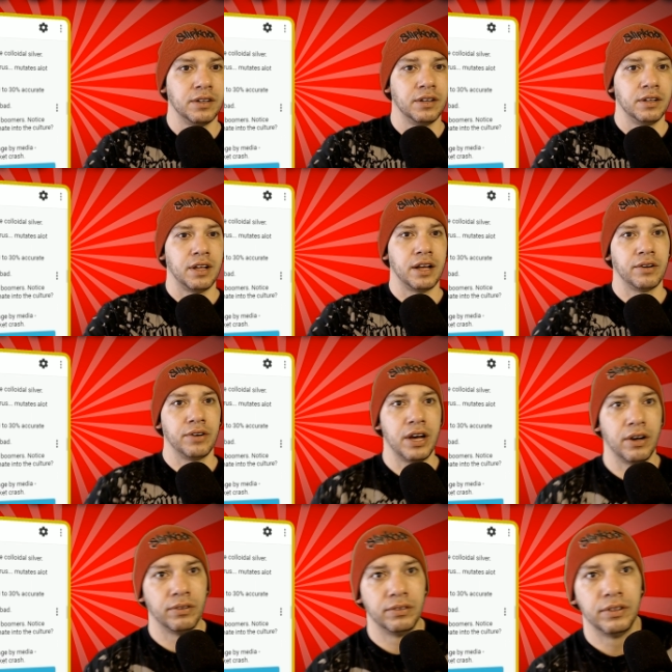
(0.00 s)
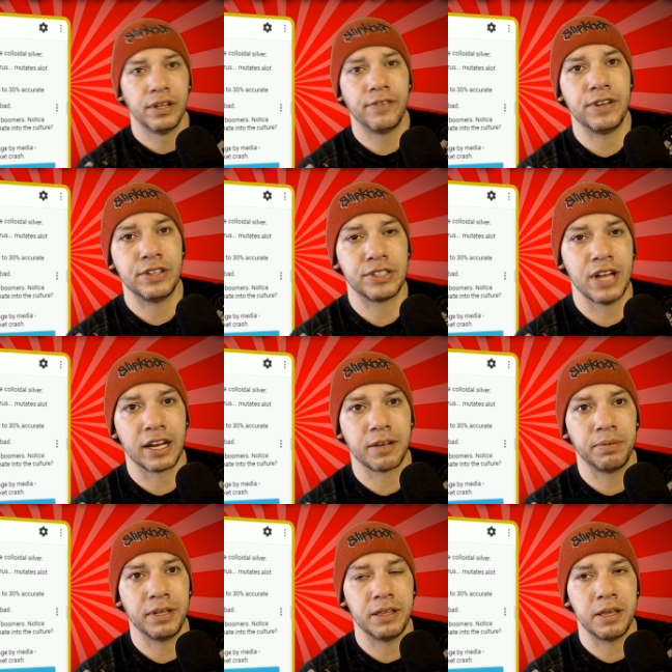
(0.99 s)
I don't know. If he's not
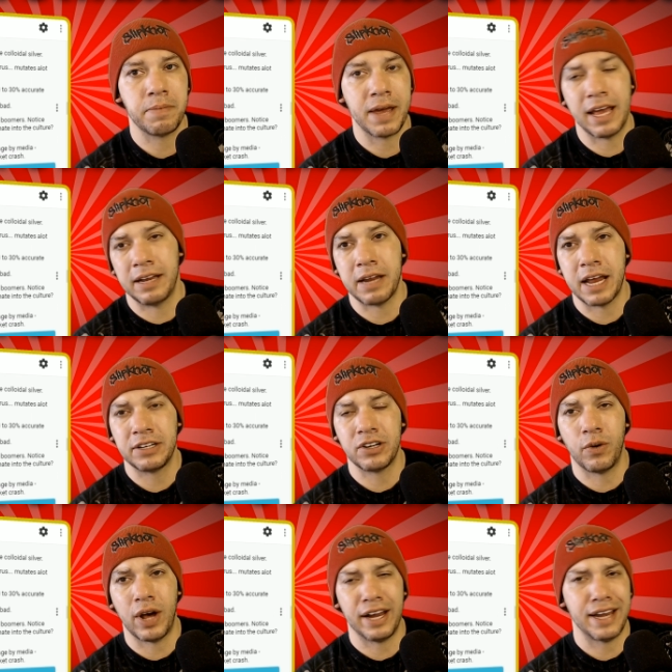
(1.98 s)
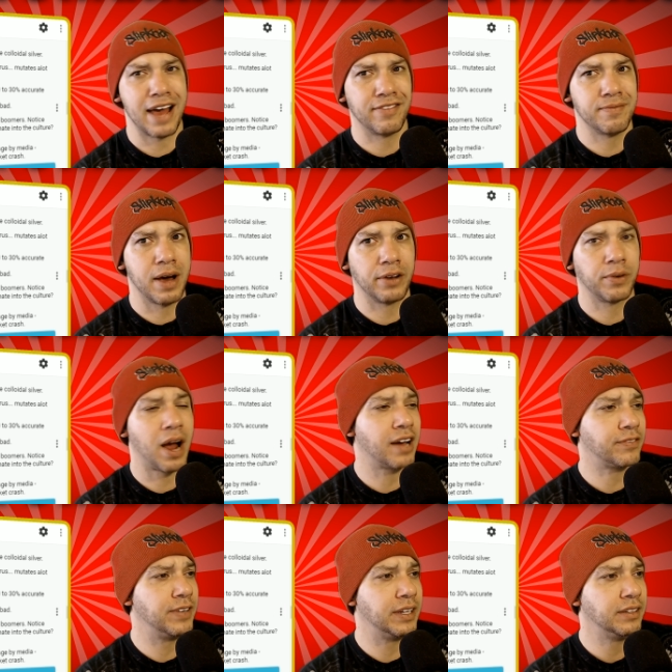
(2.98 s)
completely banned, and you know what? I'd have him on
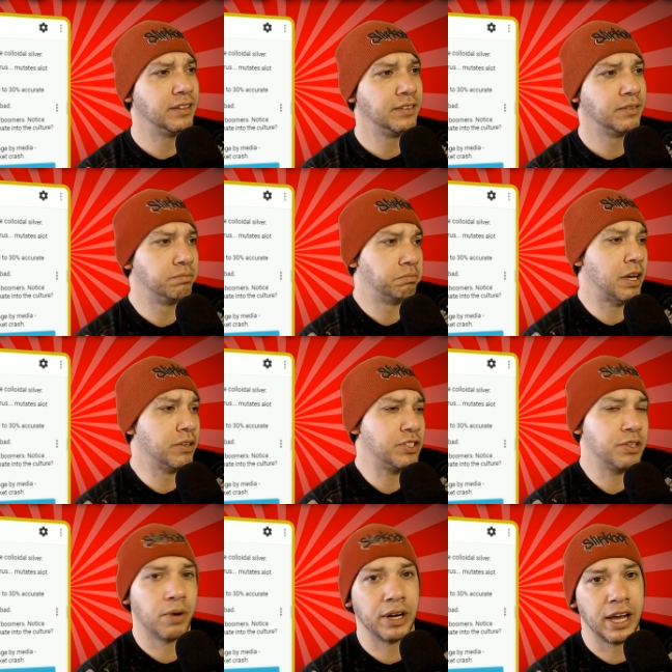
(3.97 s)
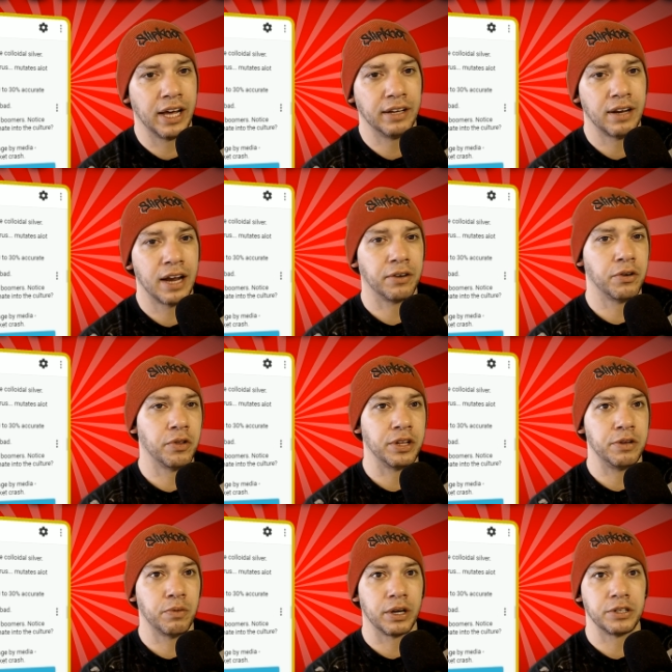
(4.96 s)
Rockfin. I don't see why not. I don't know that
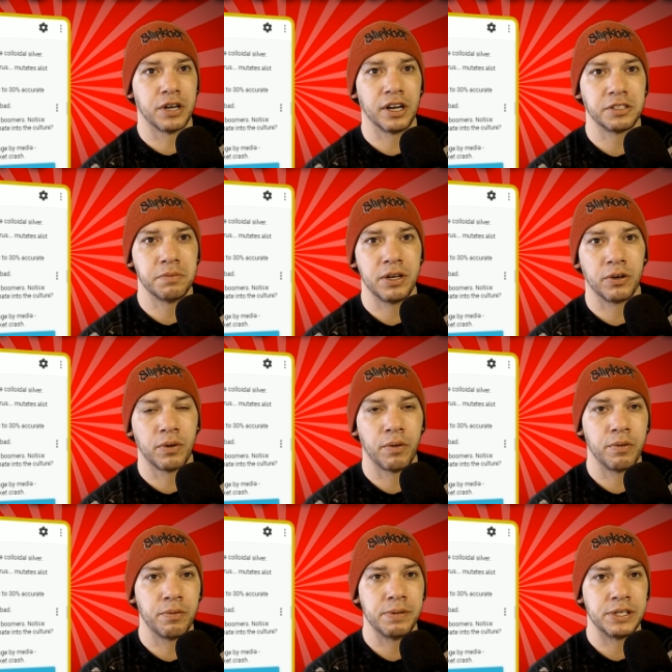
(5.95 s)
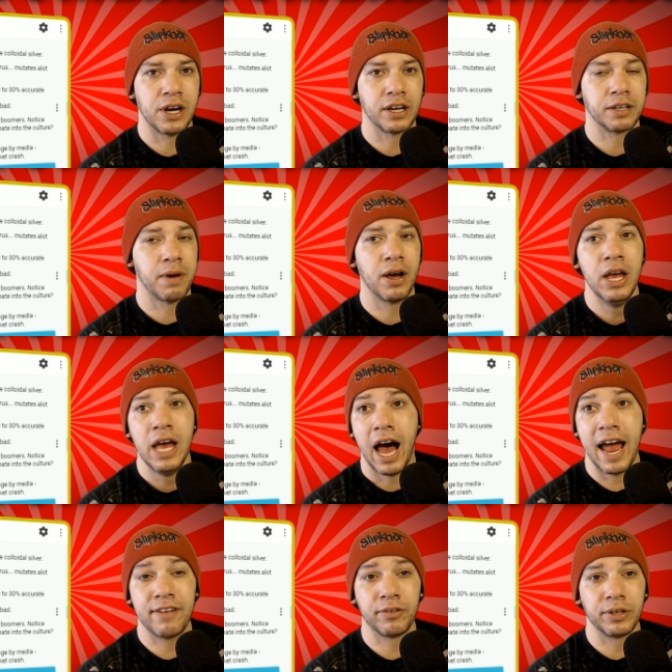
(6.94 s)
he'd want to talk to me or what we would be talking about. I
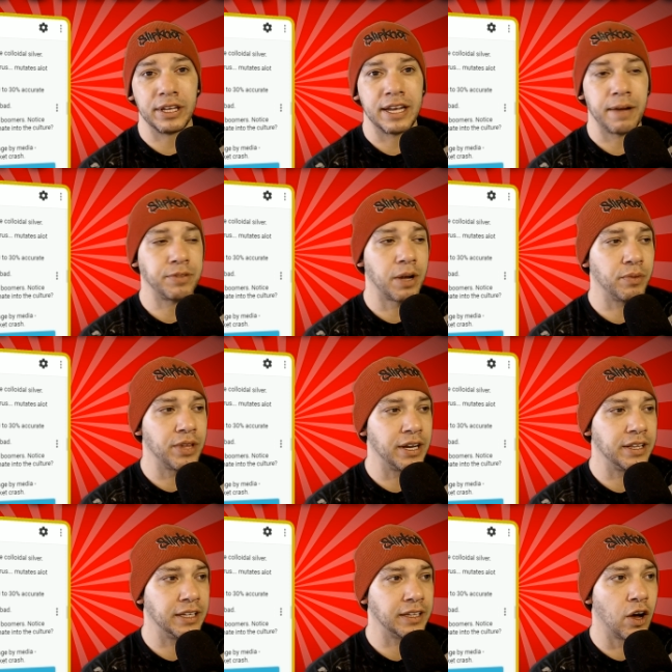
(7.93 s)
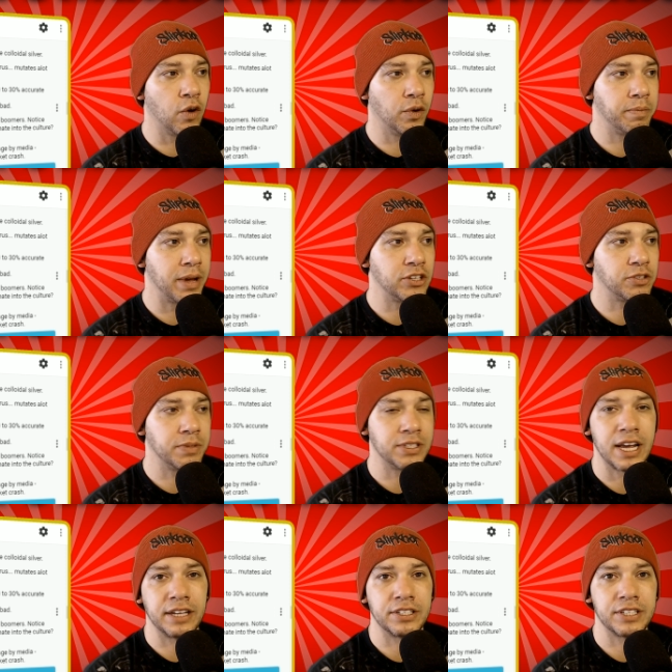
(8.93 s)
haven't really kept up with anything that Owen Benjamin's
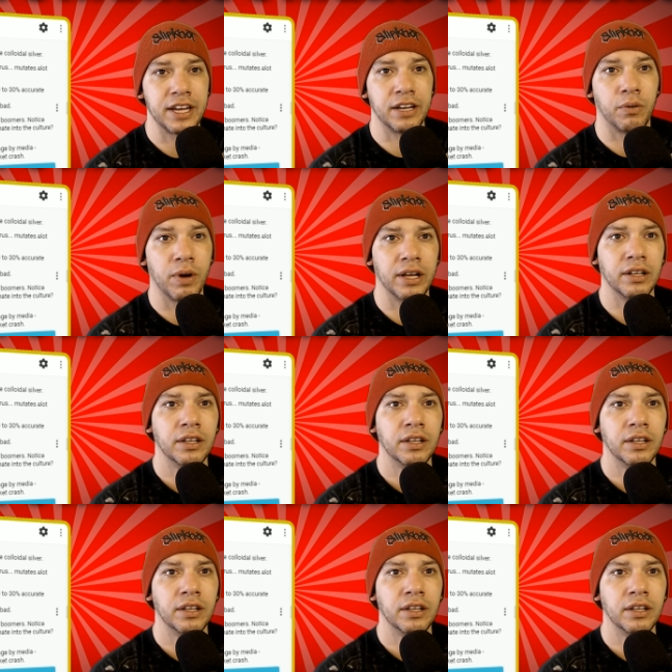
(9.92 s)
had to say in a while.